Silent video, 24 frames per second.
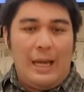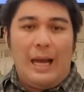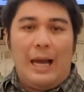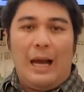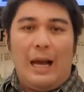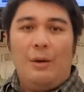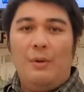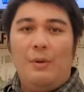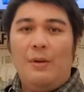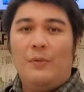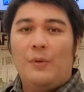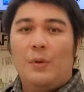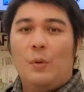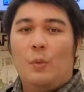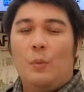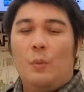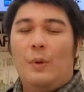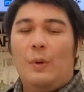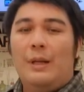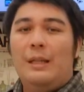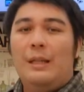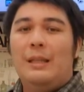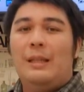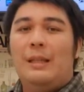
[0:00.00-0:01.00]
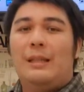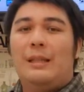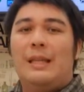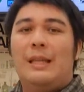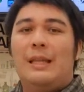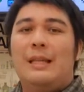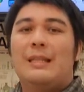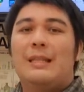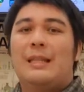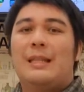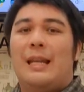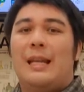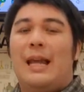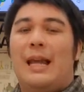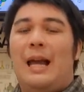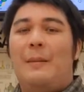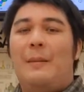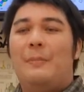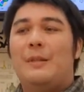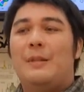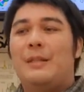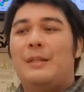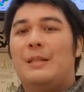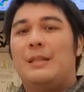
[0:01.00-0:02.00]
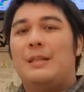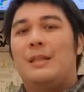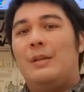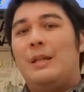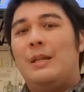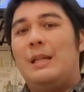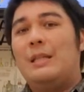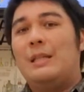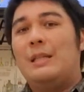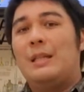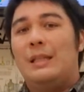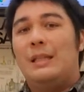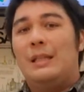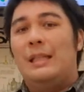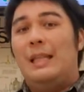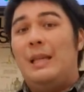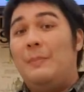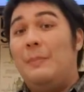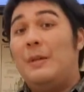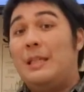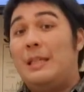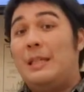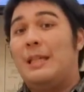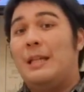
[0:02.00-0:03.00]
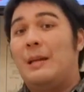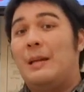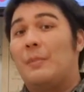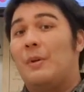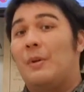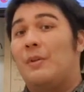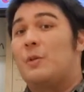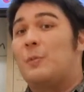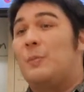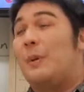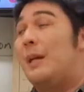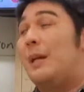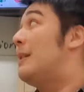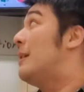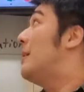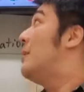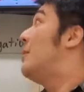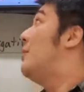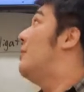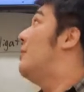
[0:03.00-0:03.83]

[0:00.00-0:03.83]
However, one of the things that happens is there is a limited number of space,